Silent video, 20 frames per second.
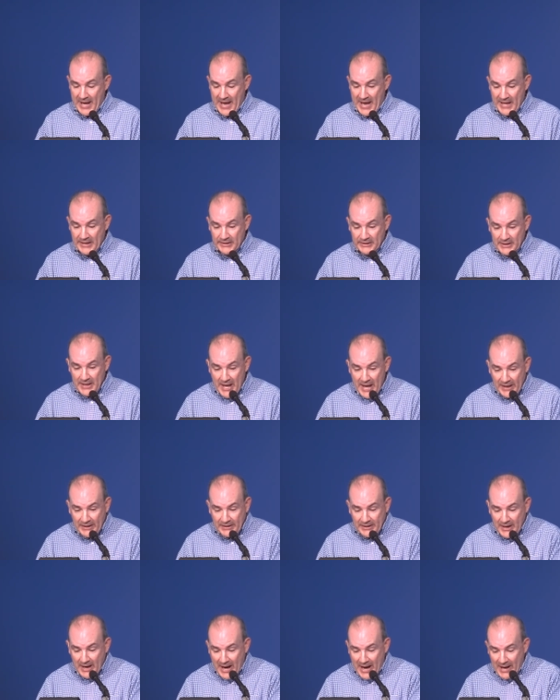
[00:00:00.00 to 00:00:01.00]
It
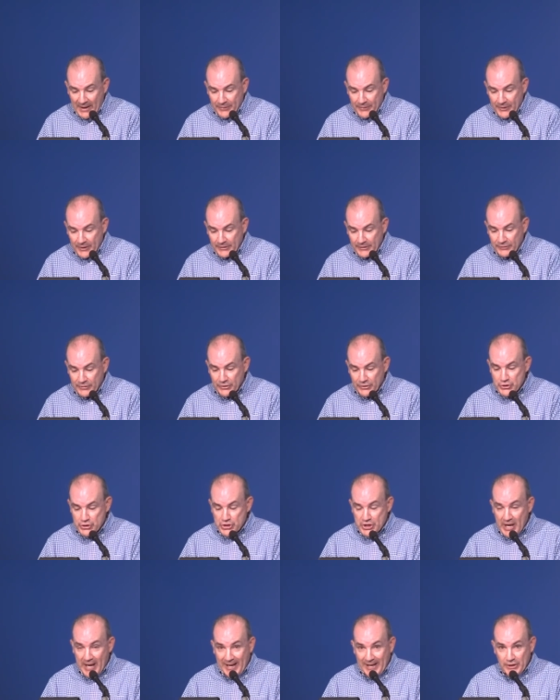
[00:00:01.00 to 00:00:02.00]
led God then to
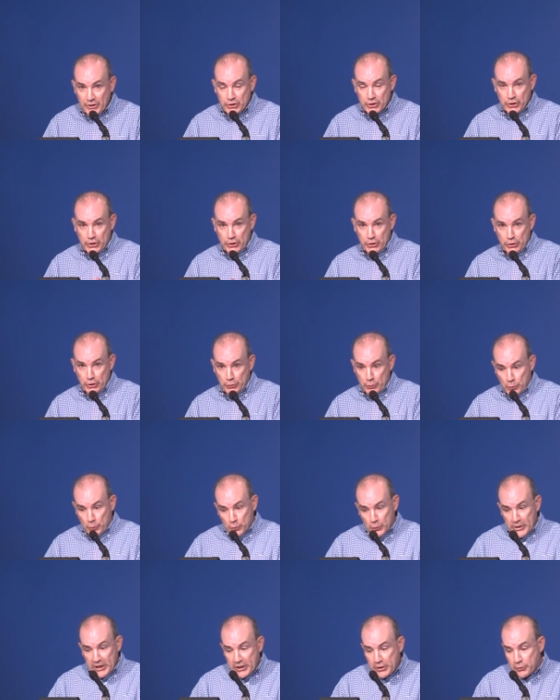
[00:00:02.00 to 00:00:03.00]
changing you,
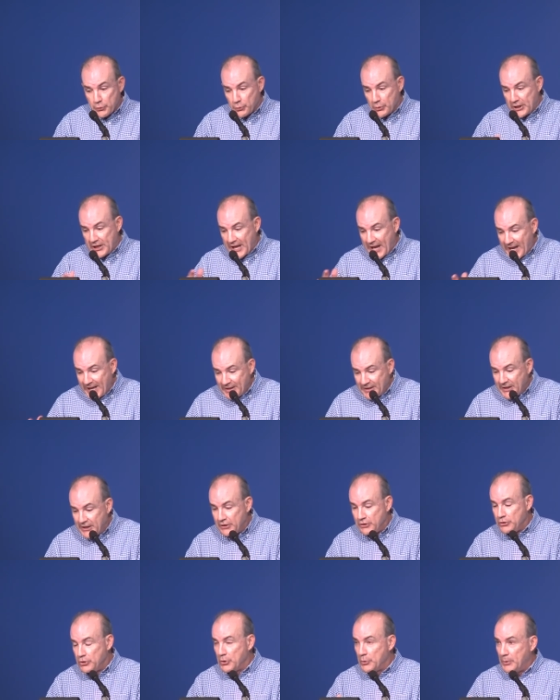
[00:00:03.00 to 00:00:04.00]

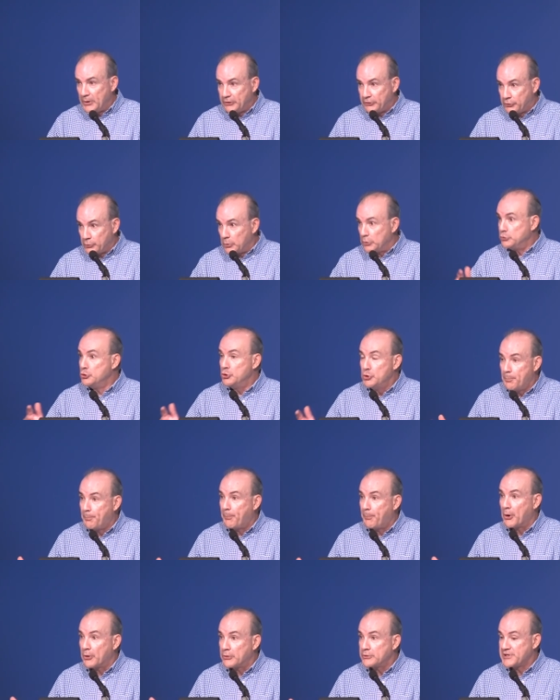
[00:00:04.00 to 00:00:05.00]
recreating you into a new
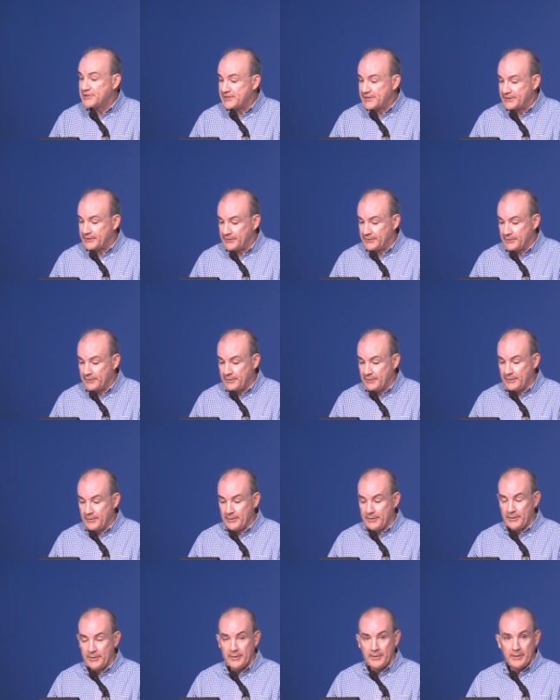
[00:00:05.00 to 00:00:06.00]
person.
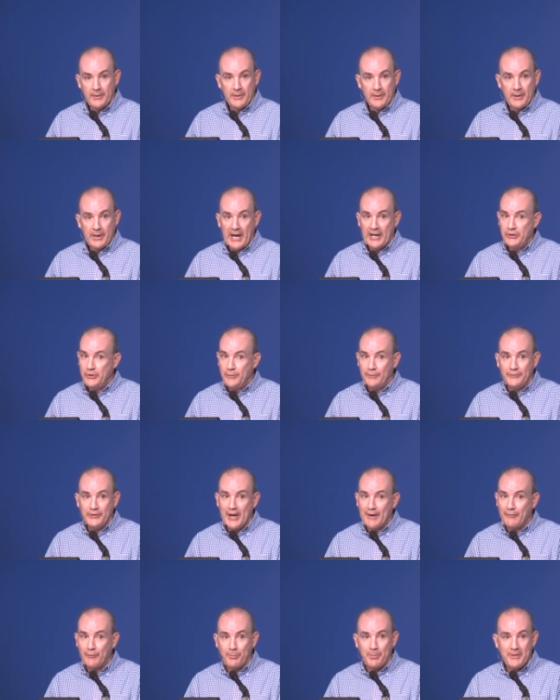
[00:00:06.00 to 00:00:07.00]
And you've
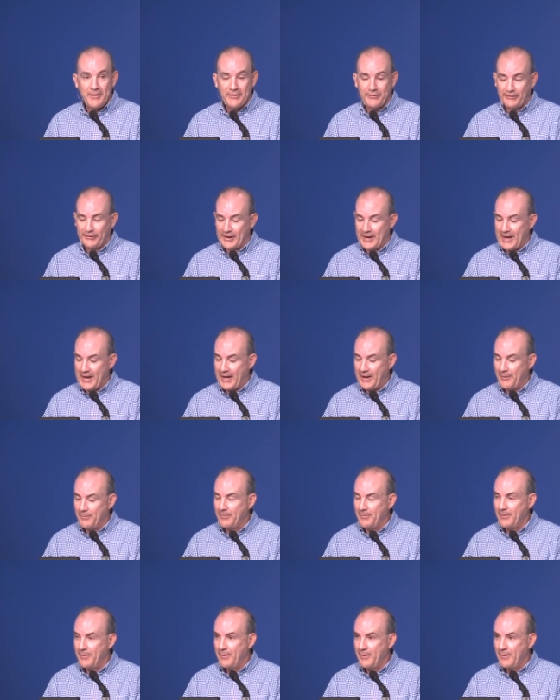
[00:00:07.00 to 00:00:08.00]
never been the
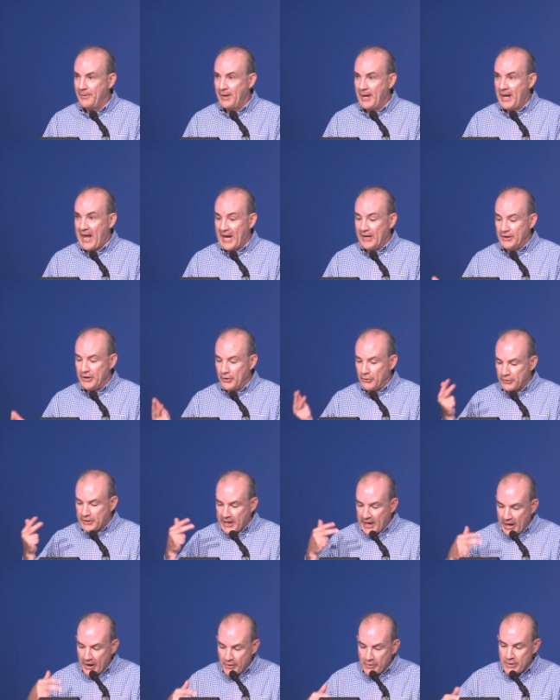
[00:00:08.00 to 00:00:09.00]
same. And He'll
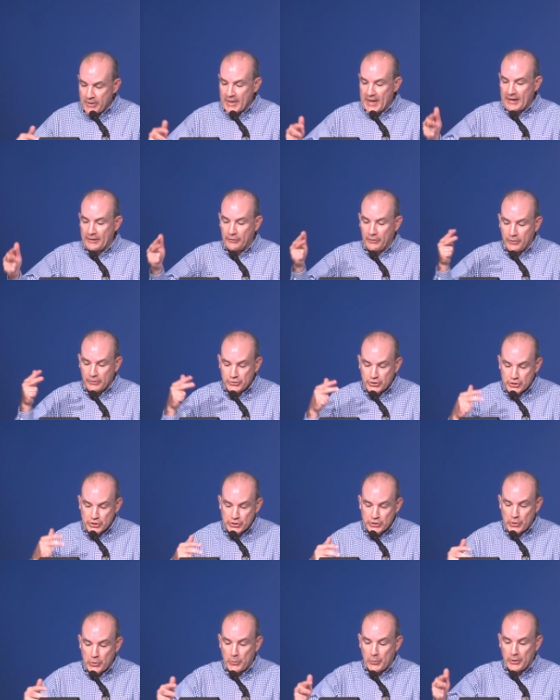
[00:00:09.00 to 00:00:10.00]
carry that on,
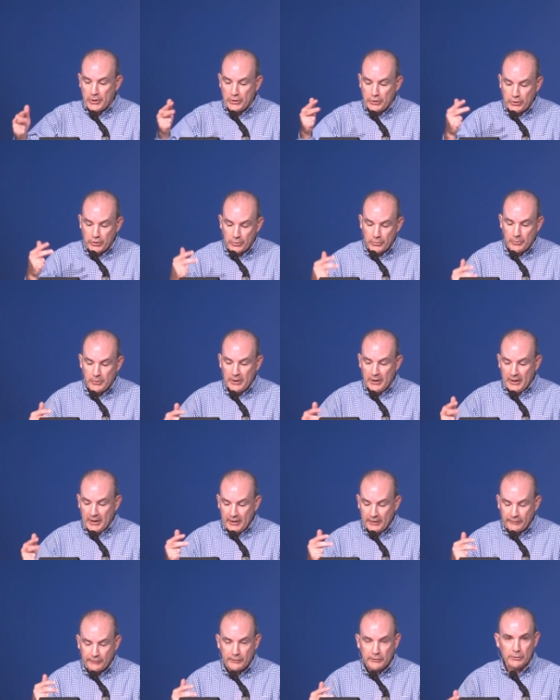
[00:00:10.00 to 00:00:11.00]
showing you
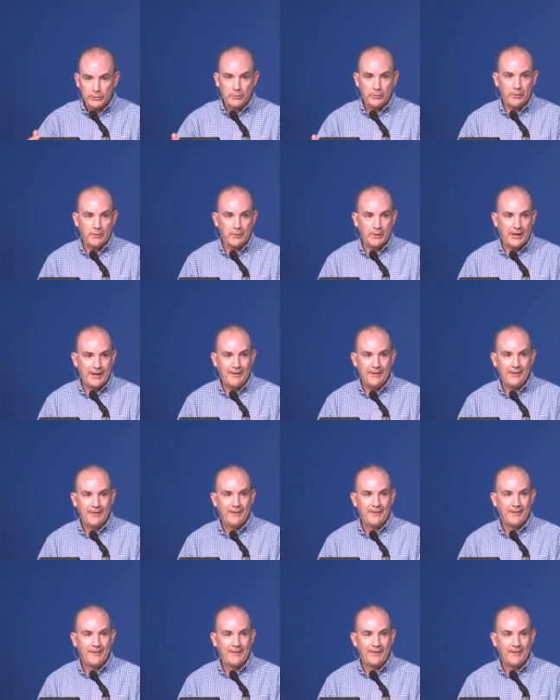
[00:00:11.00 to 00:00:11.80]
His glory.